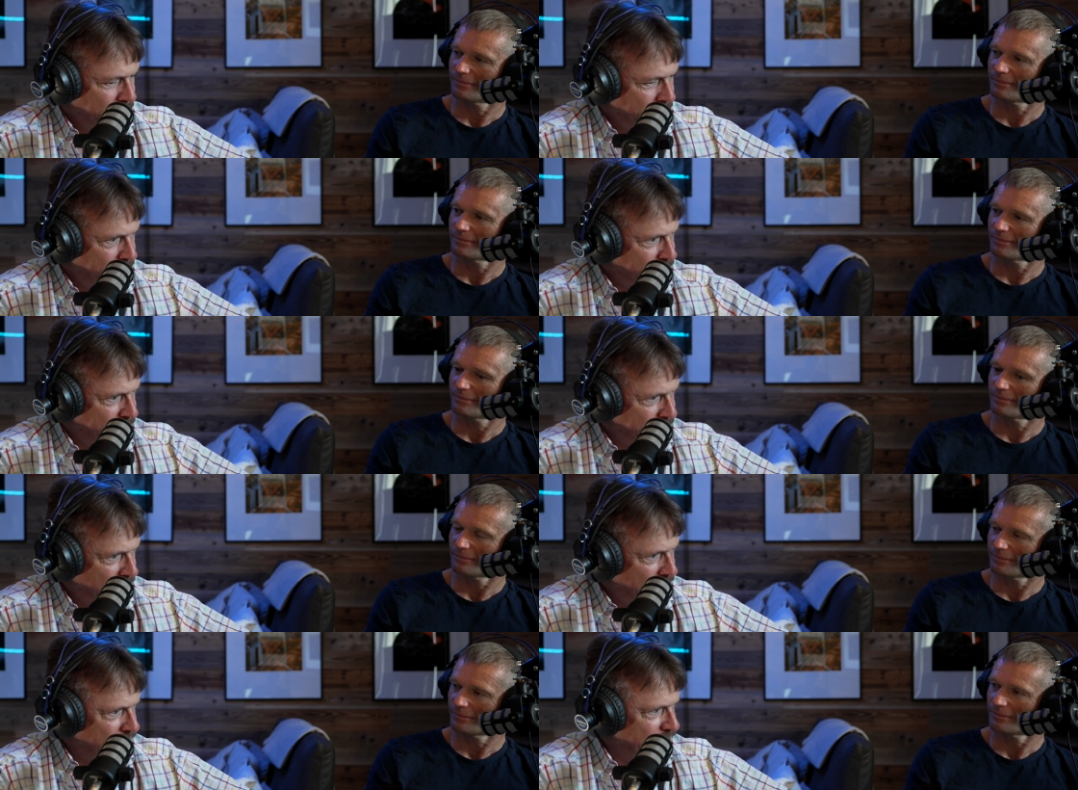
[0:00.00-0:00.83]
Speaker 1: in an
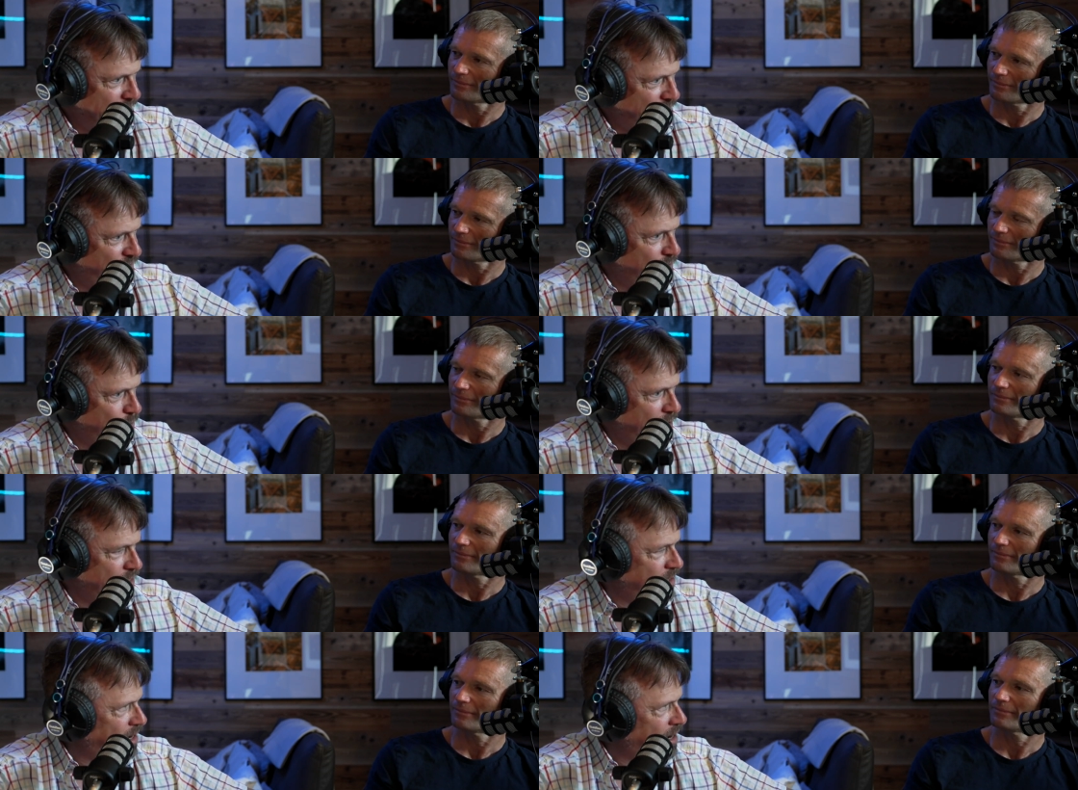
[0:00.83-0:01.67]
entirely different
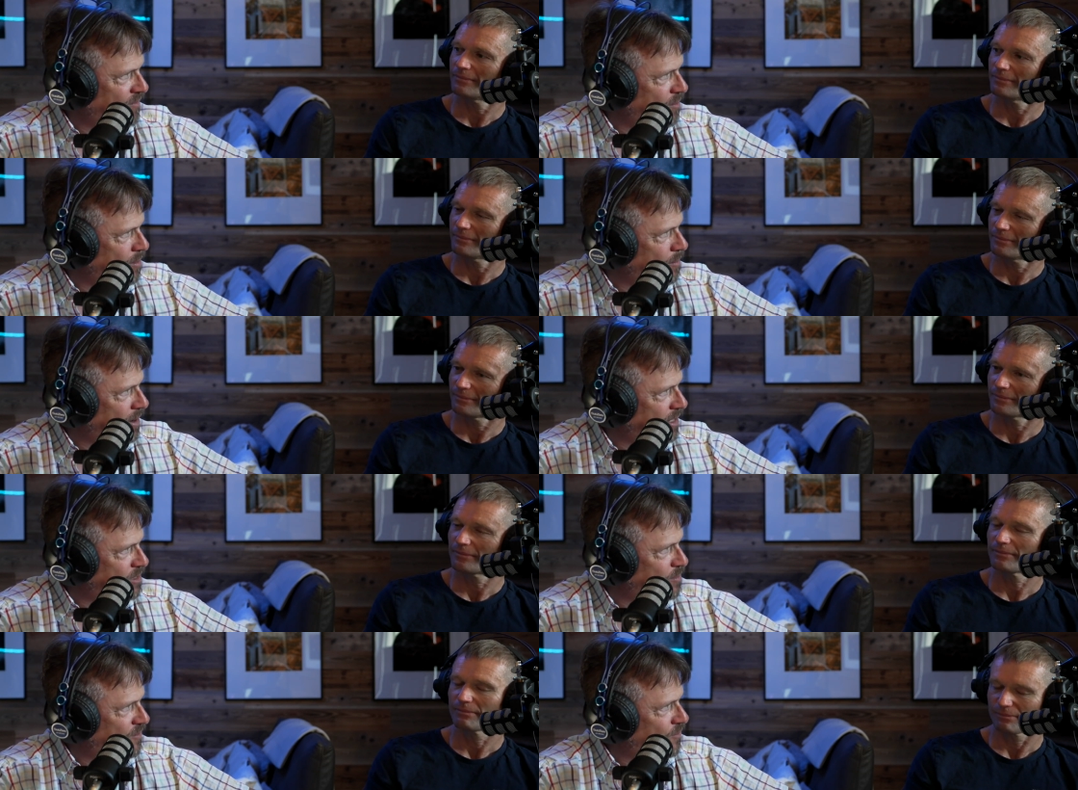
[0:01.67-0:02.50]
way than they'd ever been
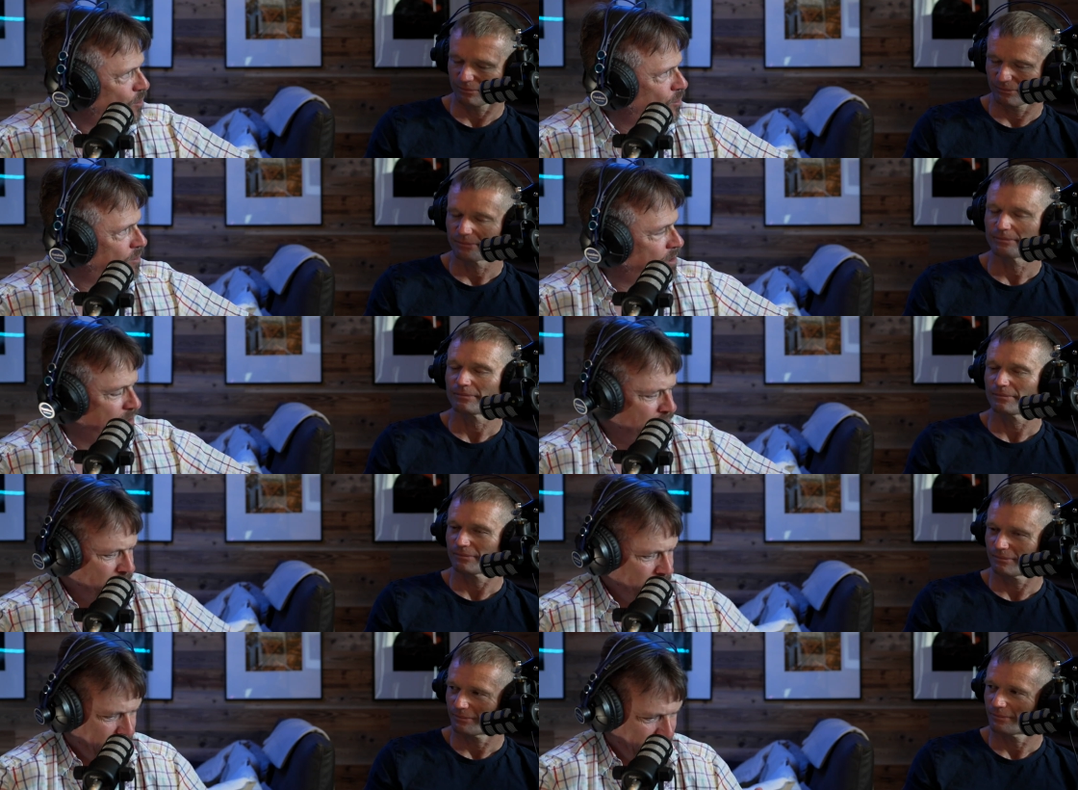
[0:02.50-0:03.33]
managed before. And
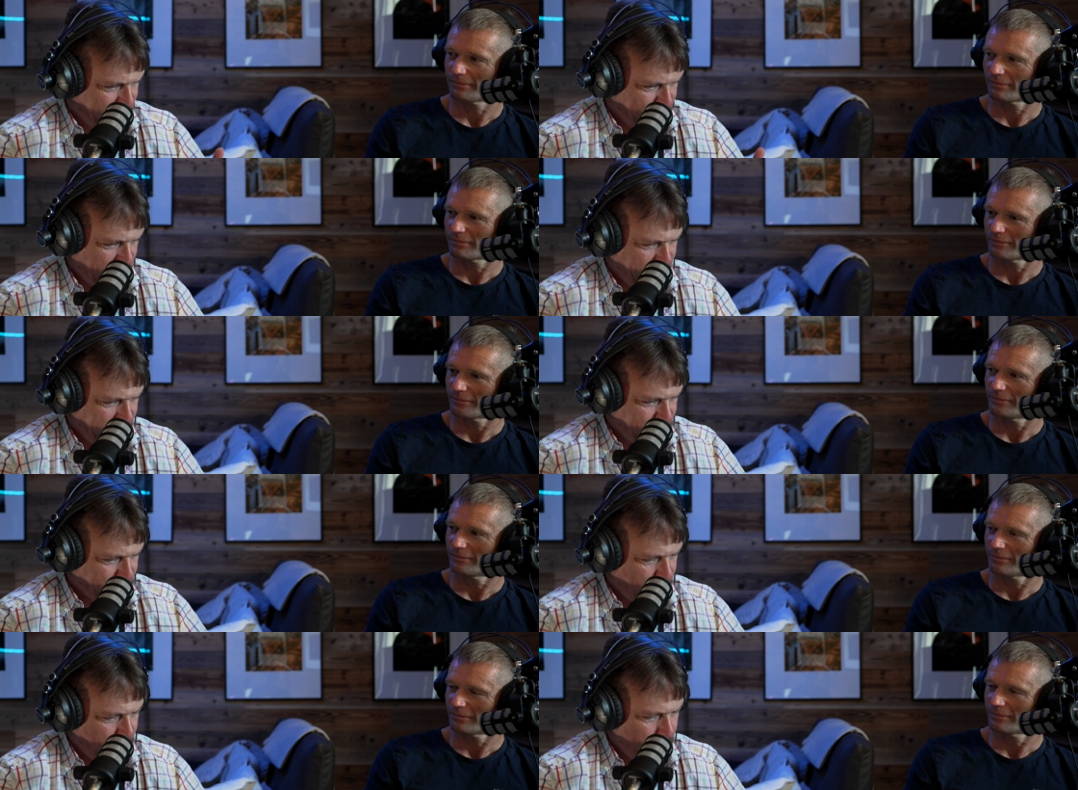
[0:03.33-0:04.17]
he
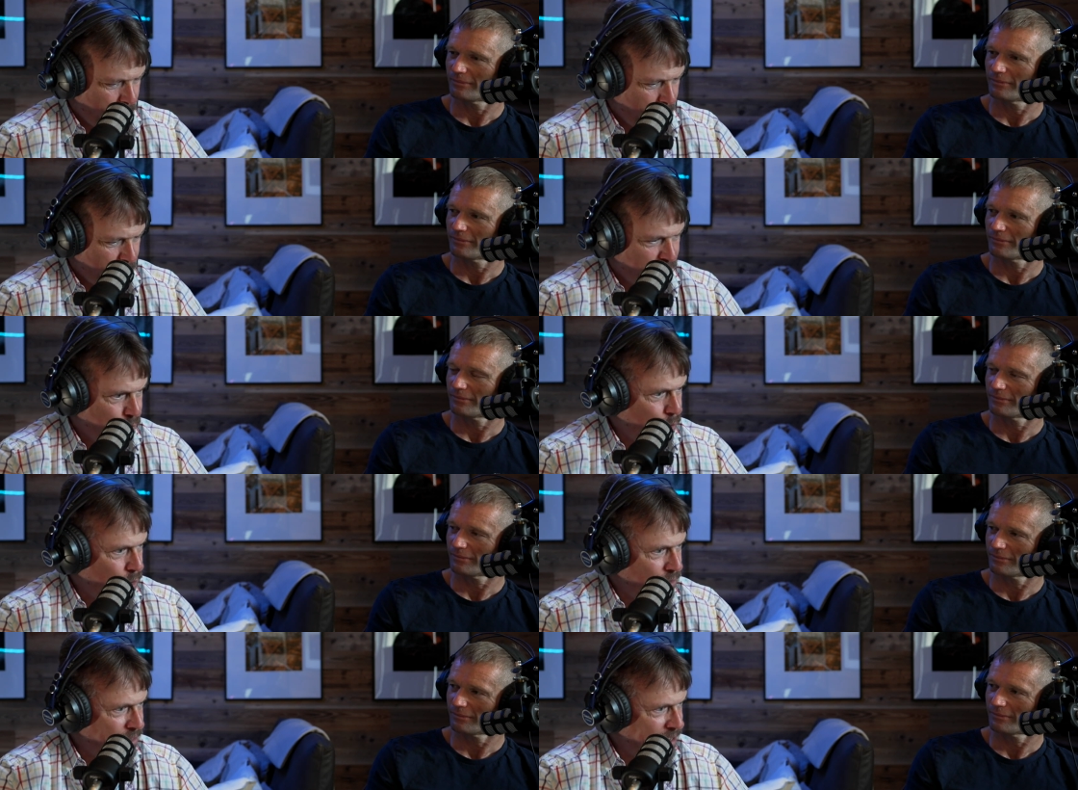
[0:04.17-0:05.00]
changed a lot of
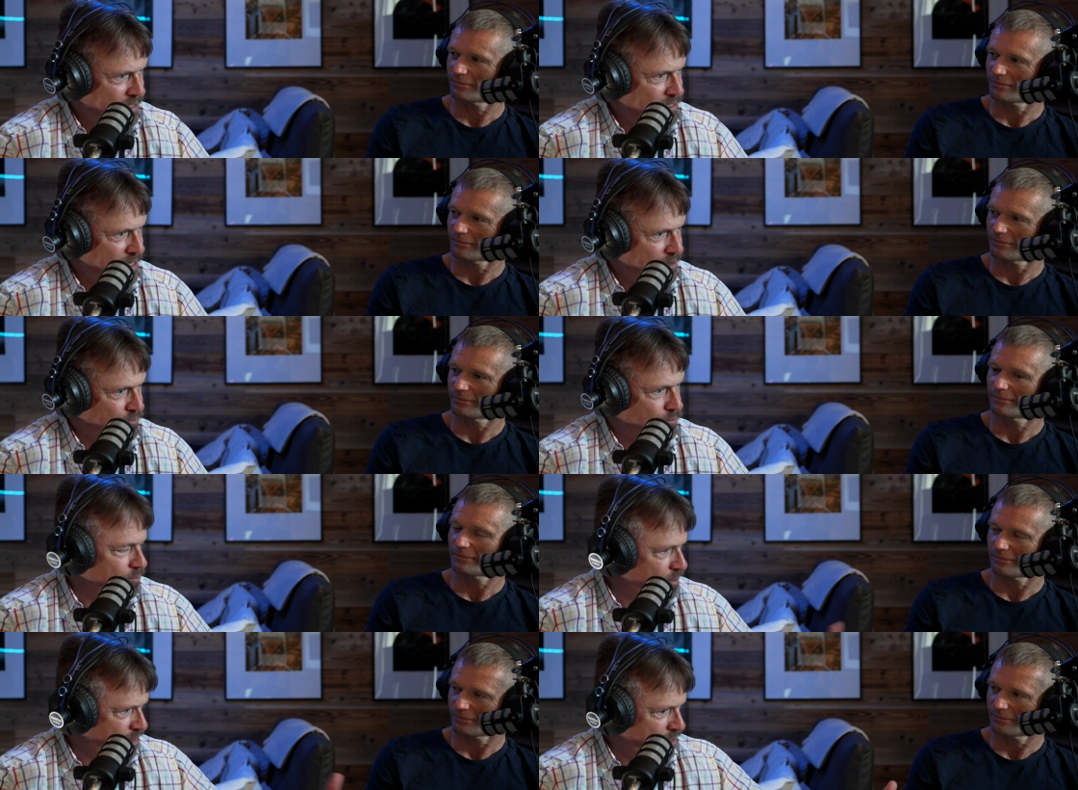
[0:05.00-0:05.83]
what they did
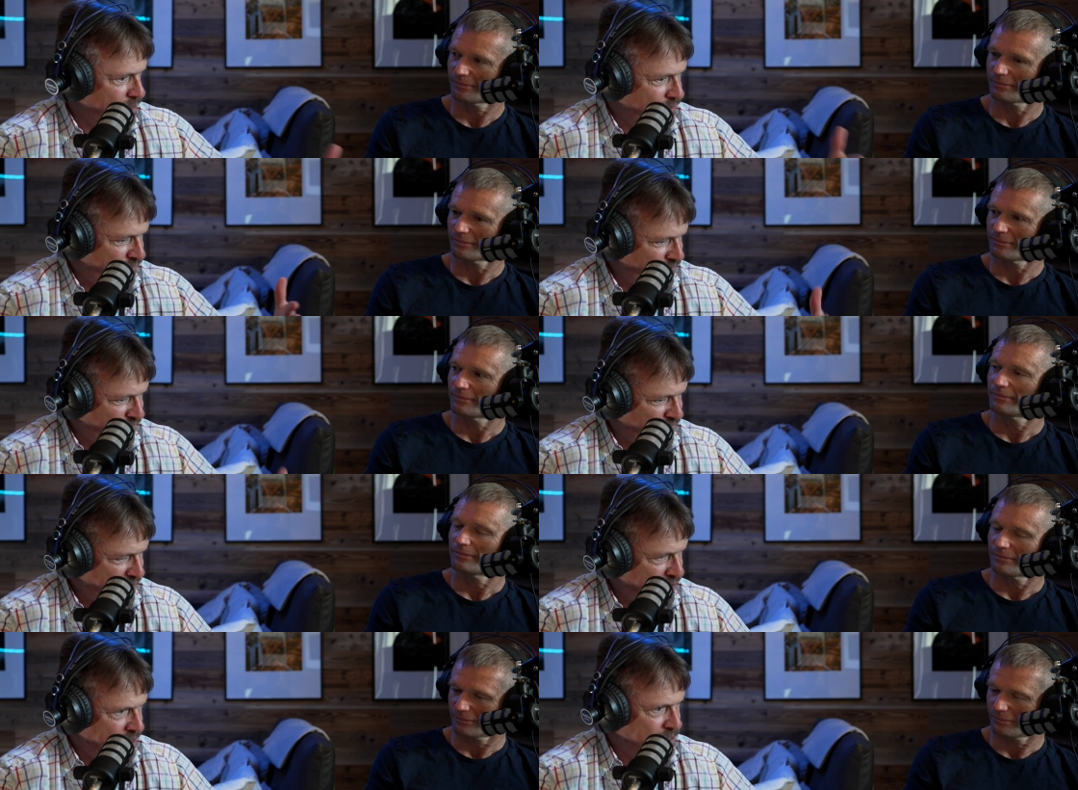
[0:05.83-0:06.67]
within the
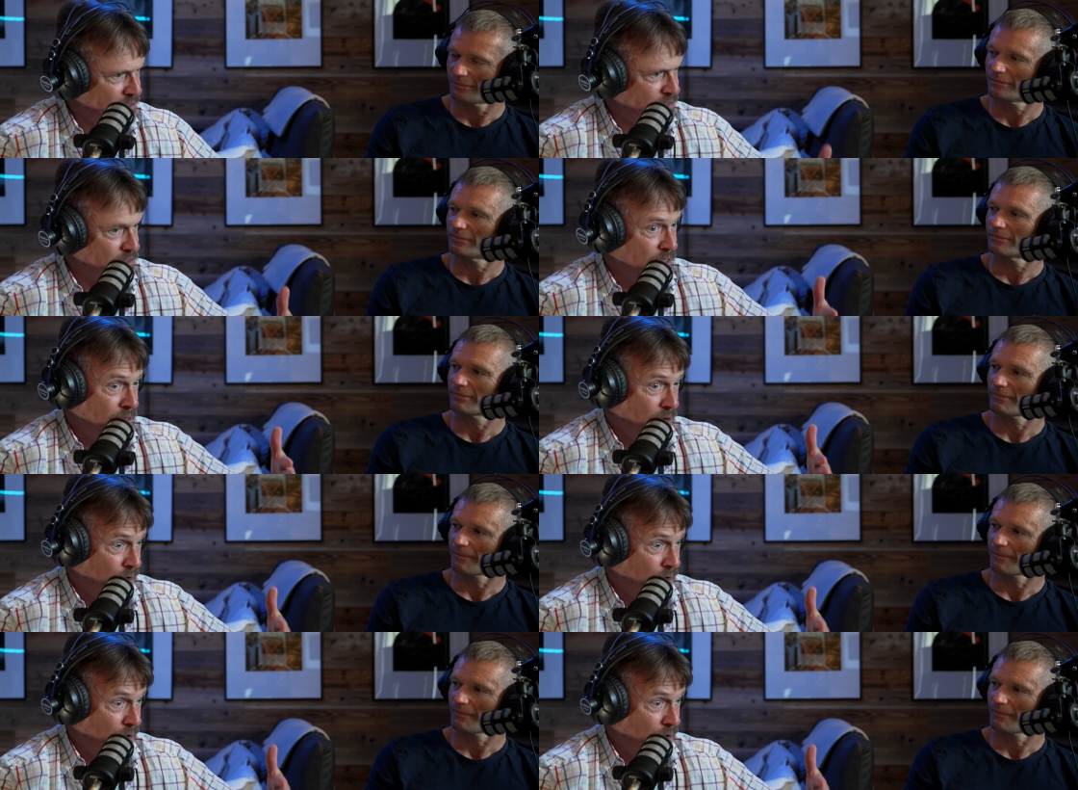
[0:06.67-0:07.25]
fitness.